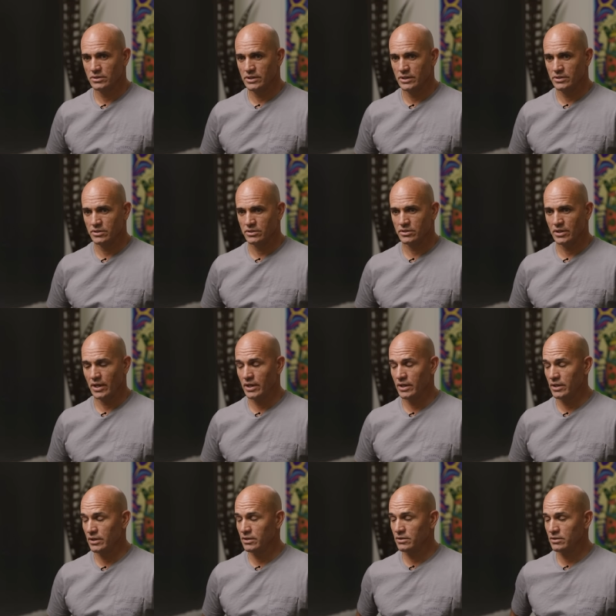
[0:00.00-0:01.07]
in
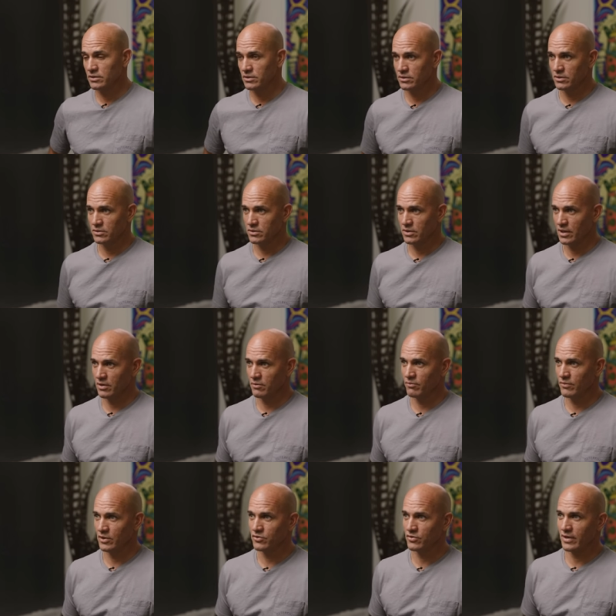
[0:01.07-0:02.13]
society. So it's kind of
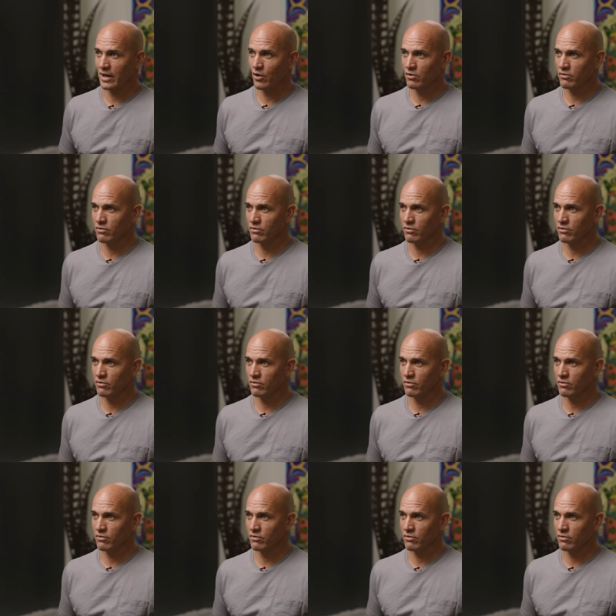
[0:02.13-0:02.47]
that's scary.